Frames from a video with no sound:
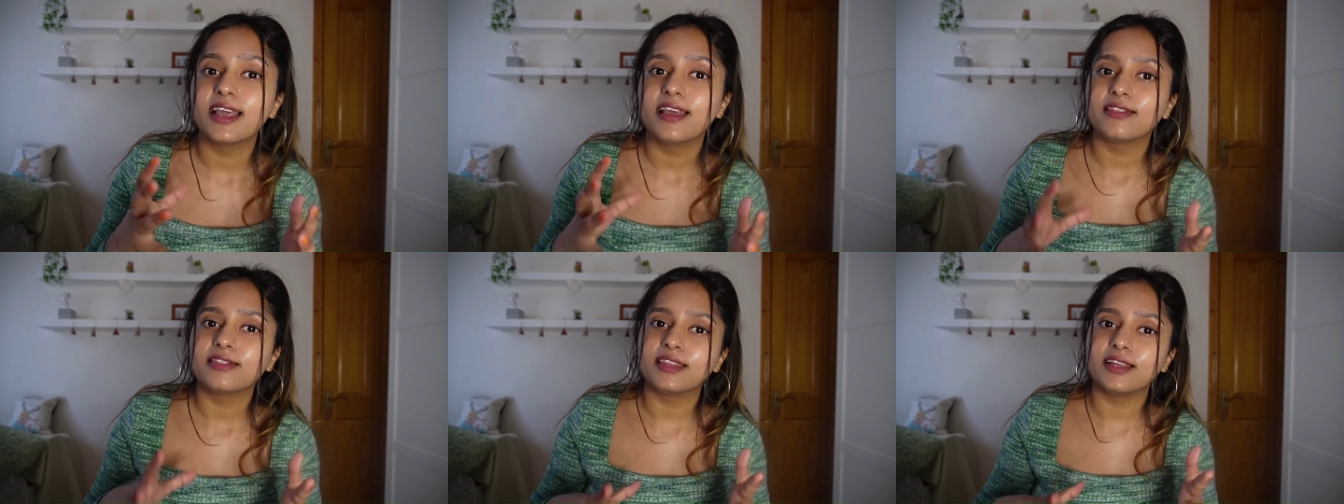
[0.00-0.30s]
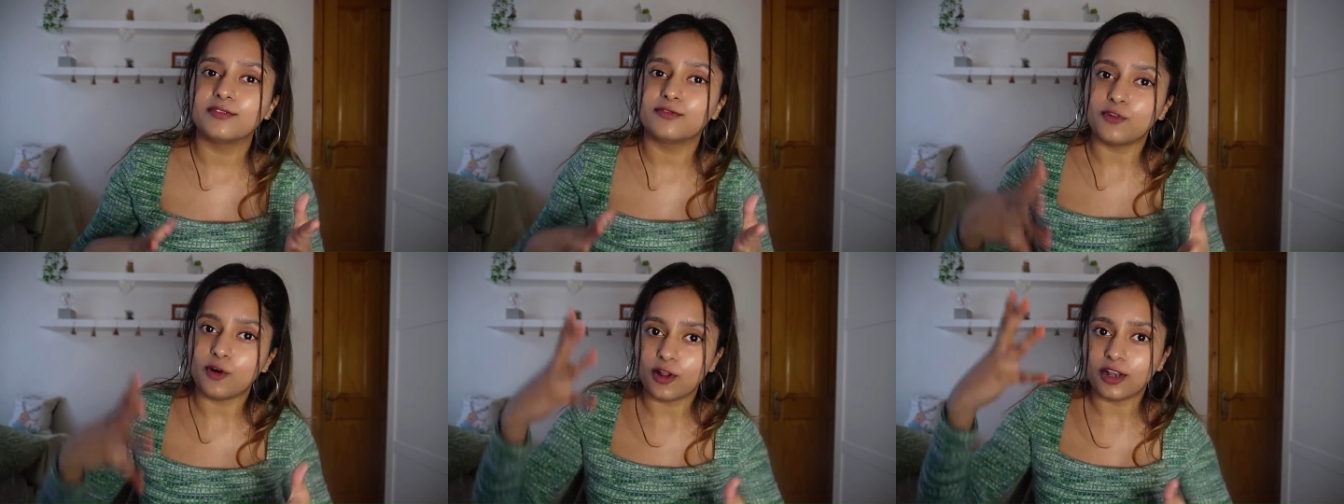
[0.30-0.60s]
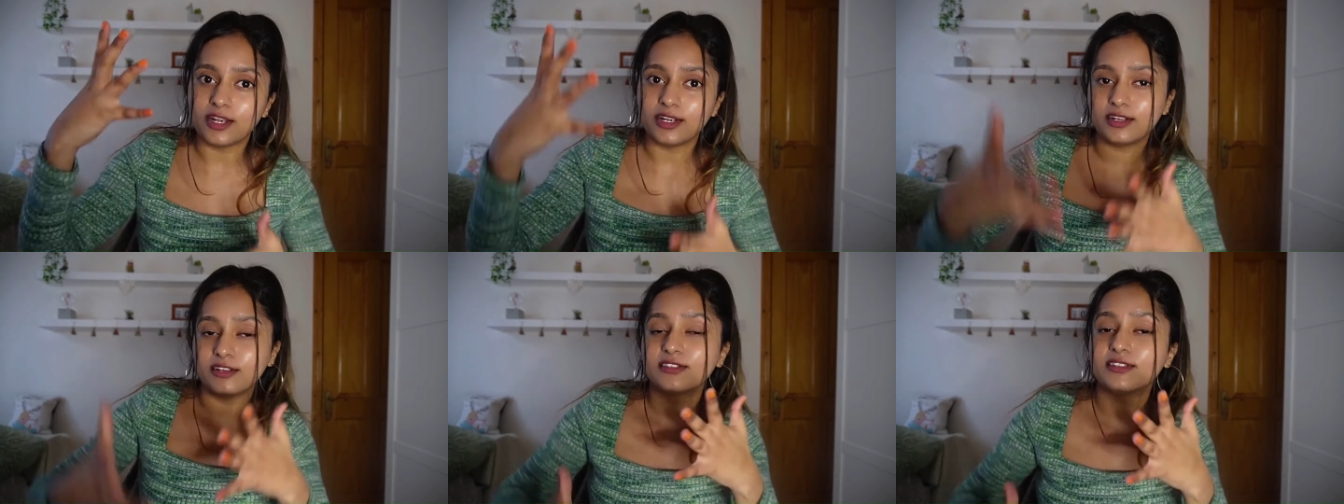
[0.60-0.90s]
that fall
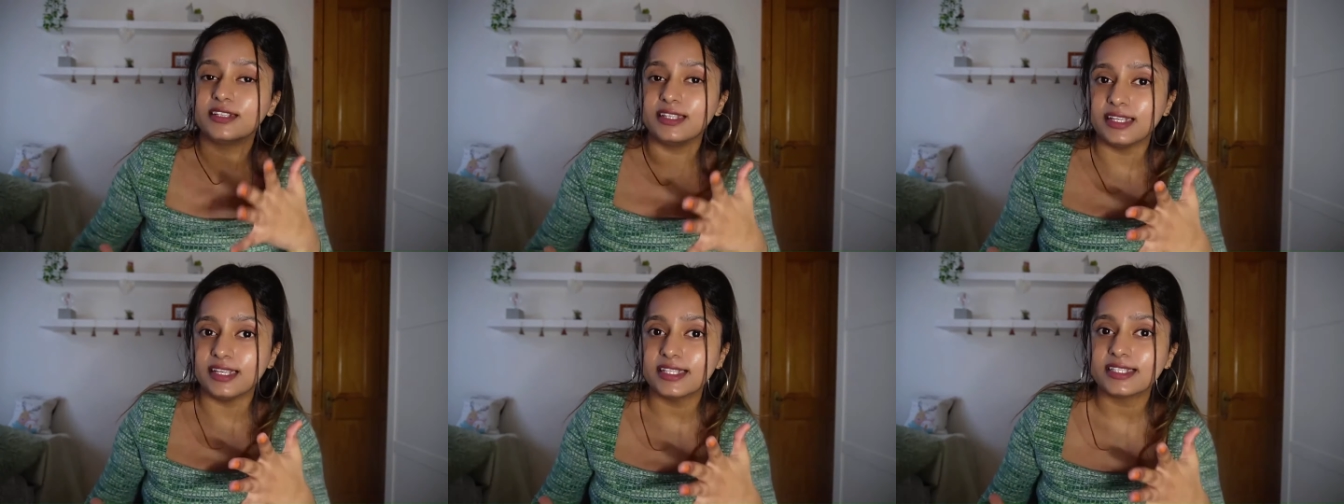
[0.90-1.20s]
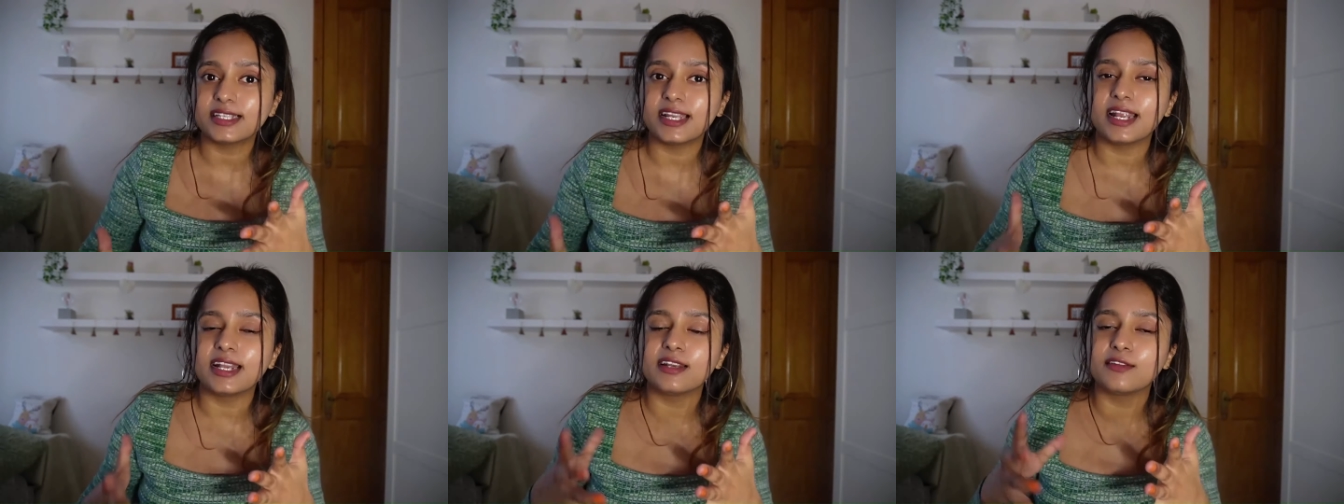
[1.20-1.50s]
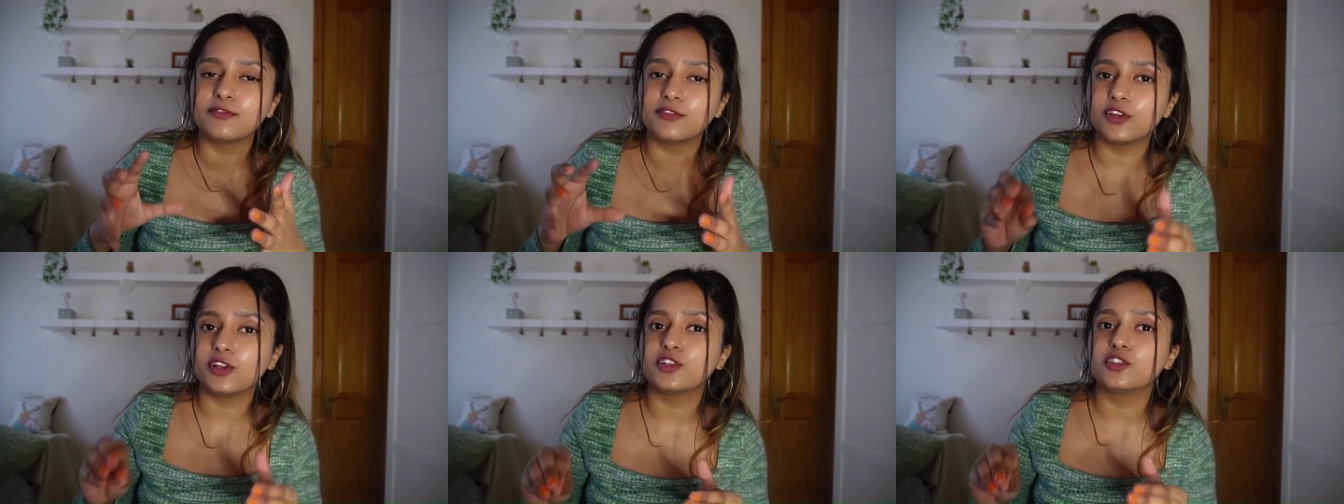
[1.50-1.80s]
under the list, and if
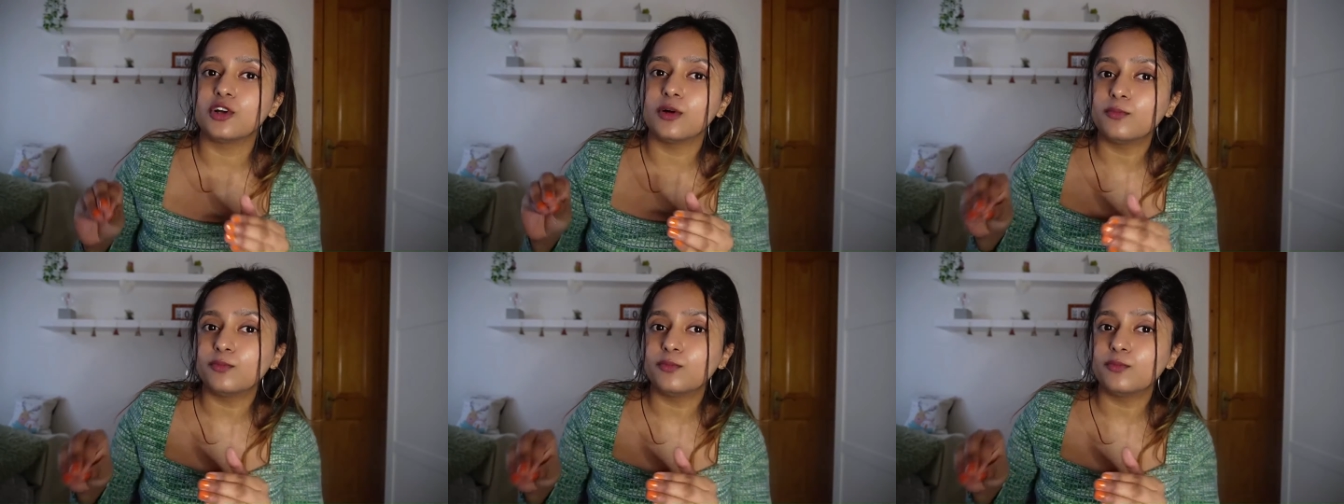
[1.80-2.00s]
your job